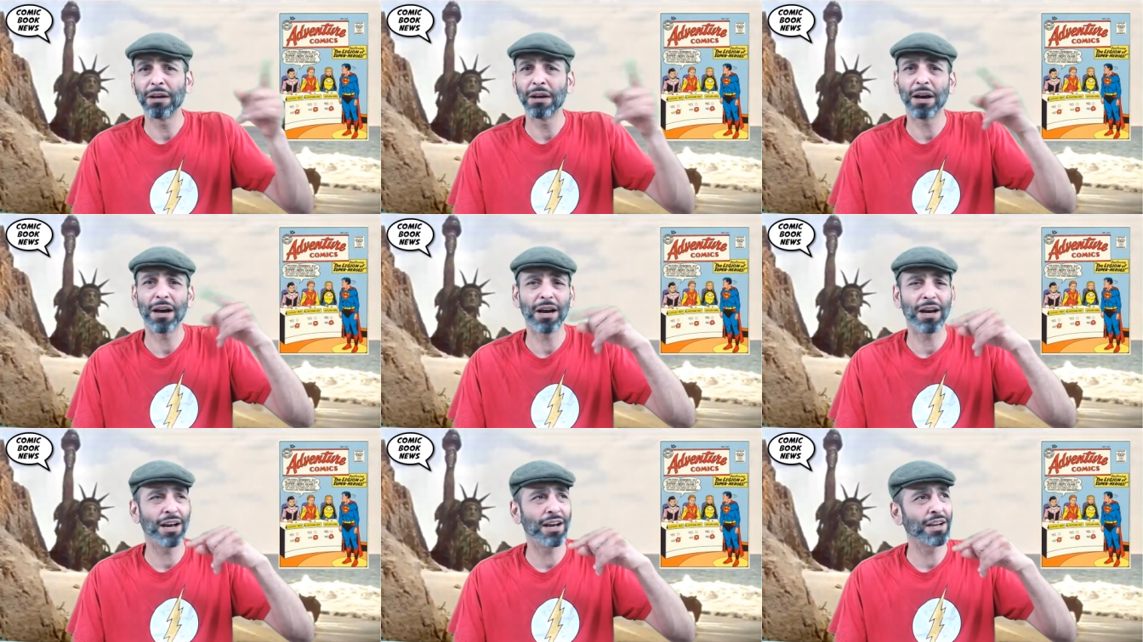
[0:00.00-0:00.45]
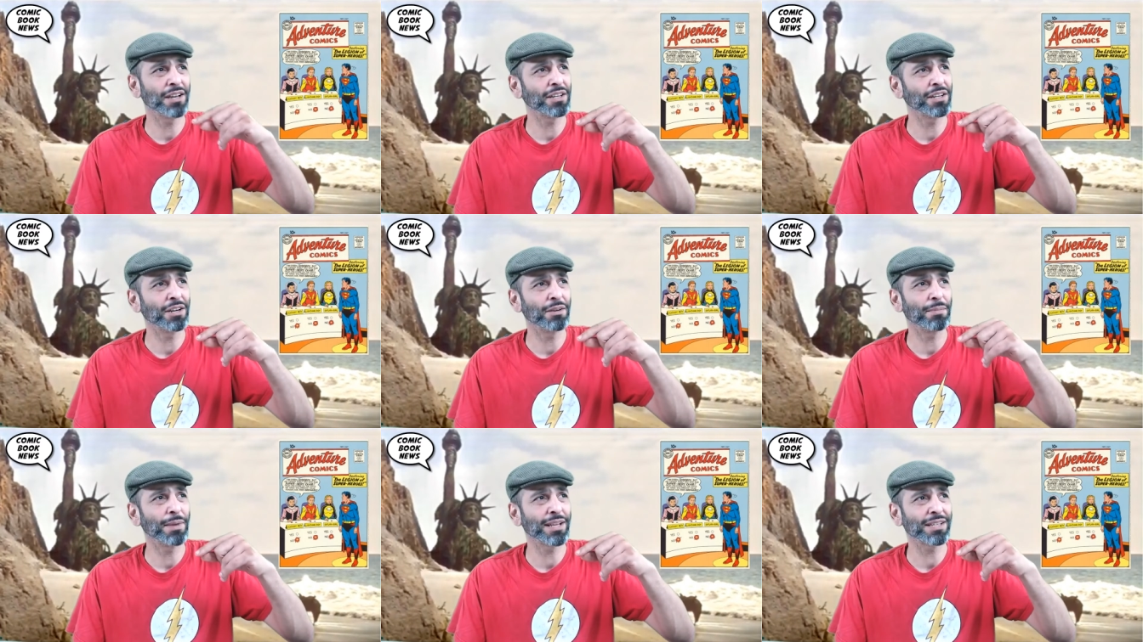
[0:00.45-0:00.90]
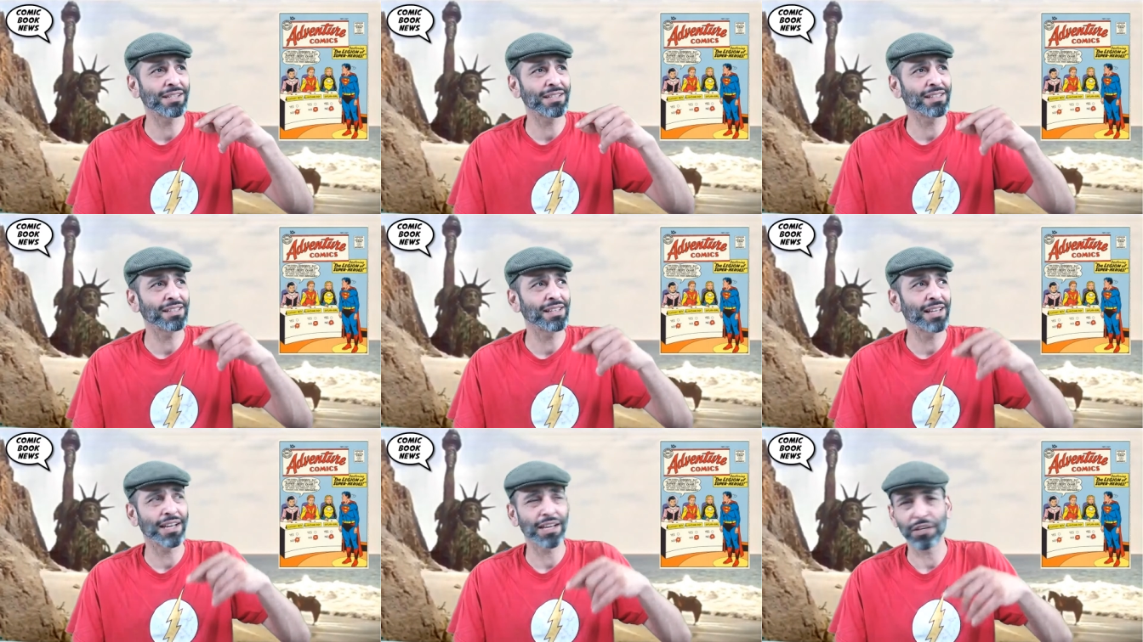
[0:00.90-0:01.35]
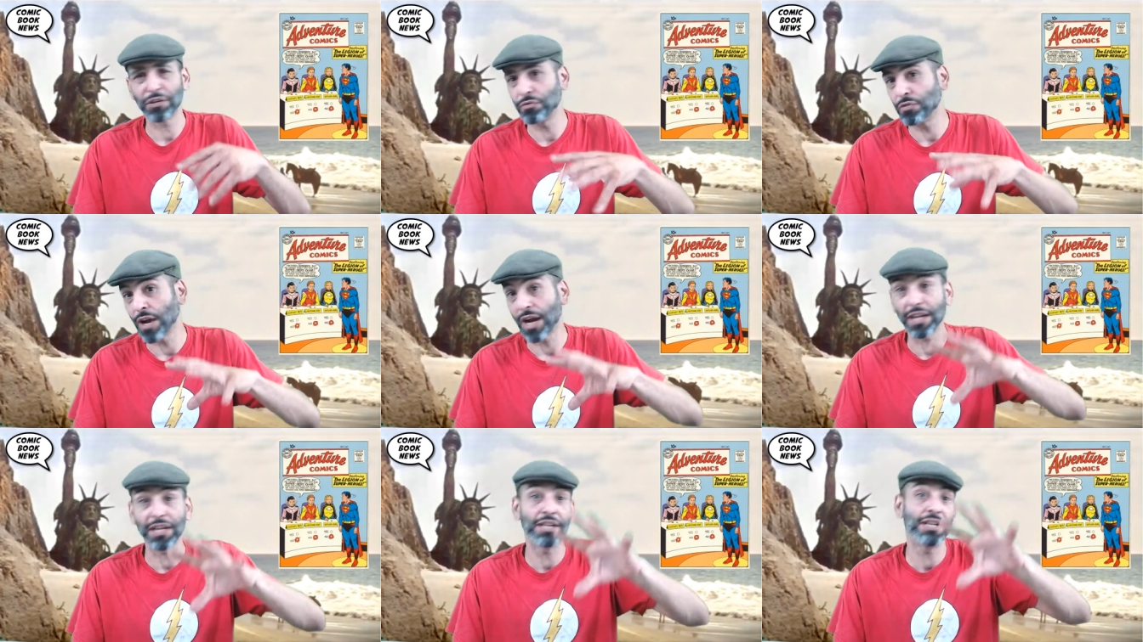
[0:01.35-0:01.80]
uh, you know, basically like a
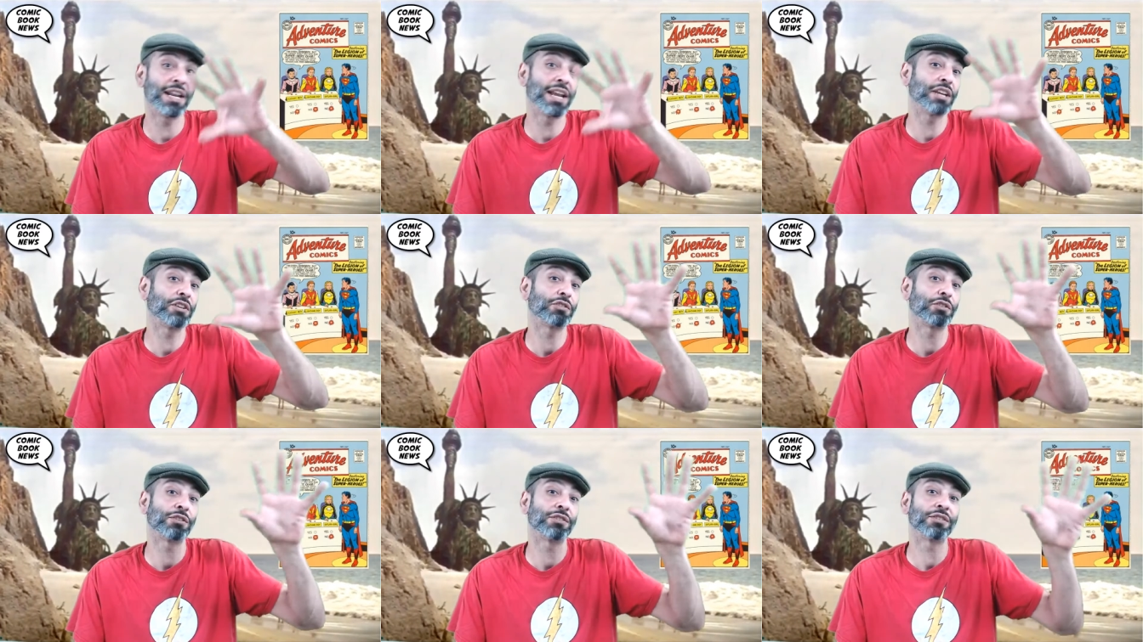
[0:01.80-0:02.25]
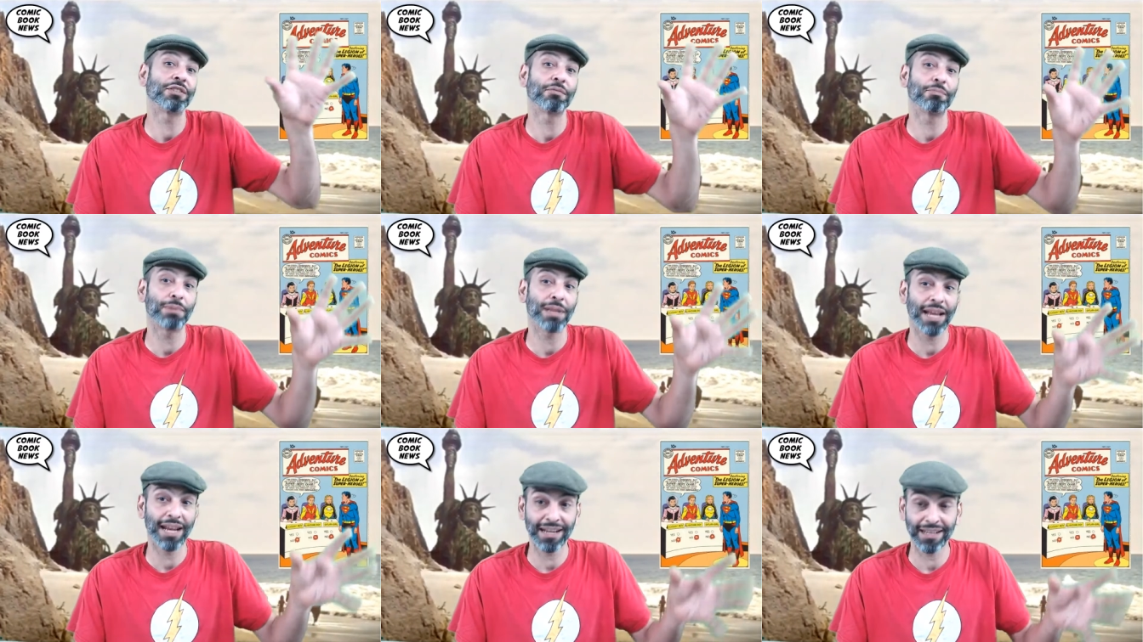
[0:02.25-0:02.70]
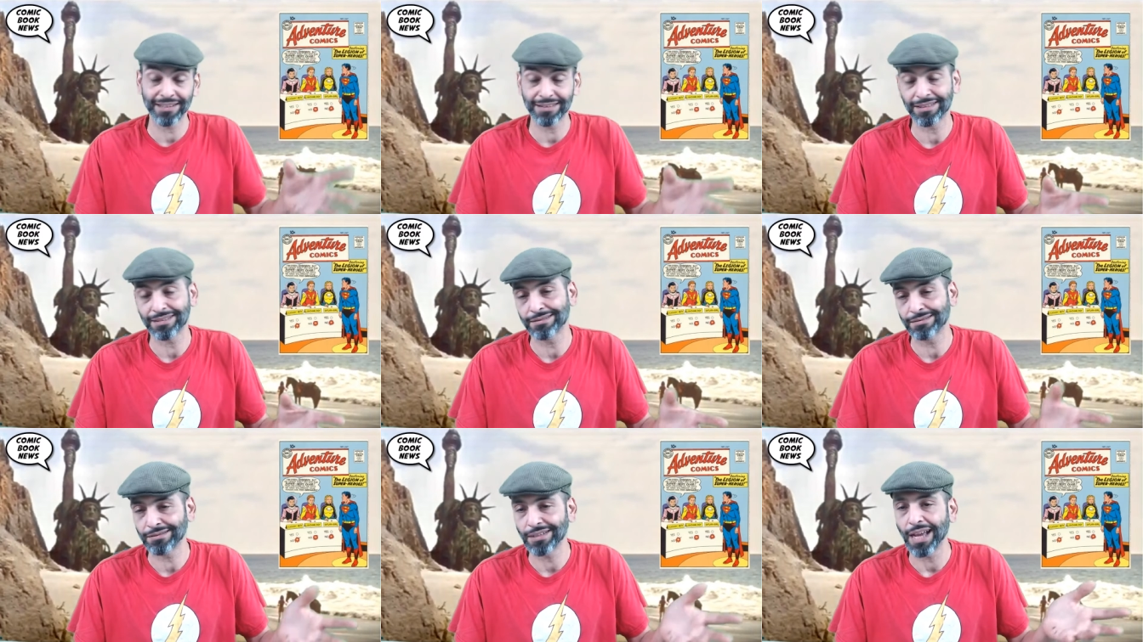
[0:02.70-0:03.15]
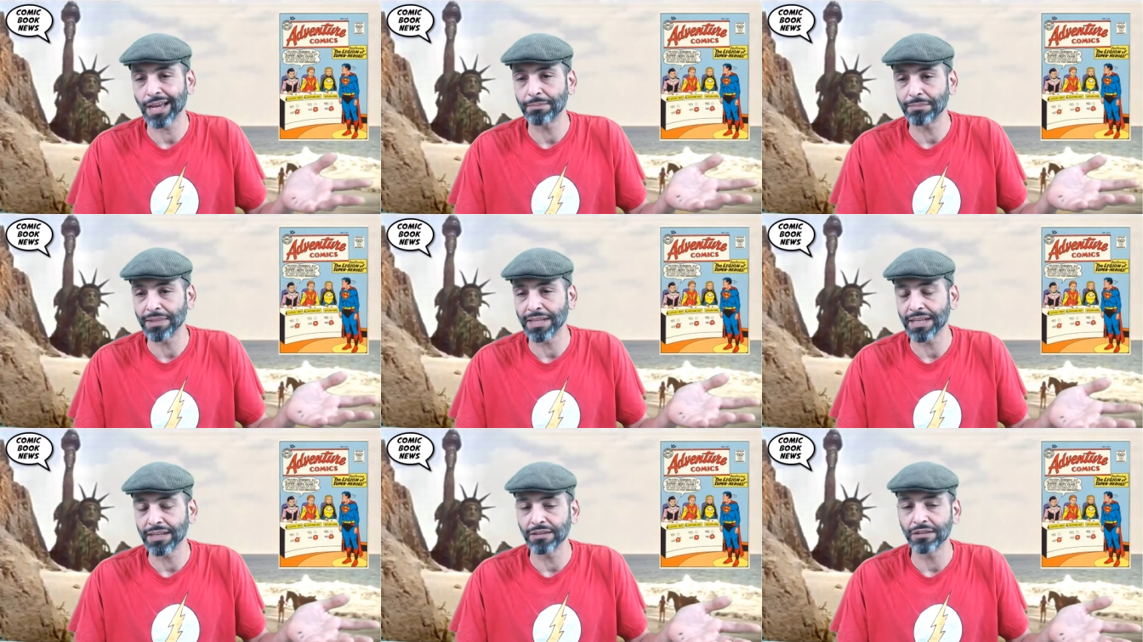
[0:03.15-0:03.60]
United Nations of planets type
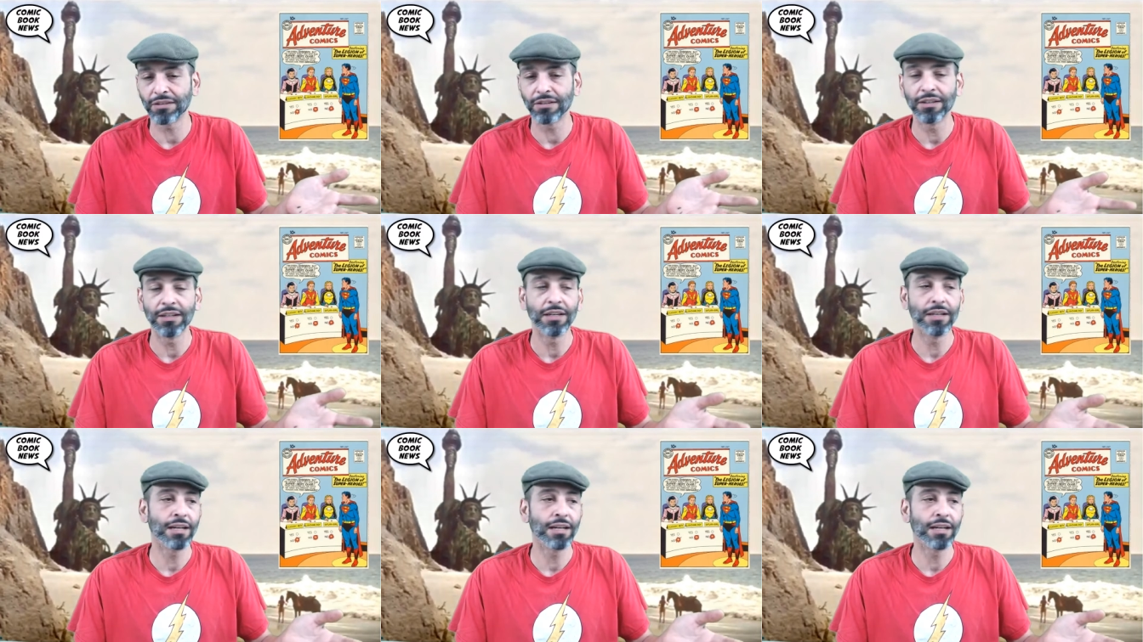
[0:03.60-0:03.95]
deal,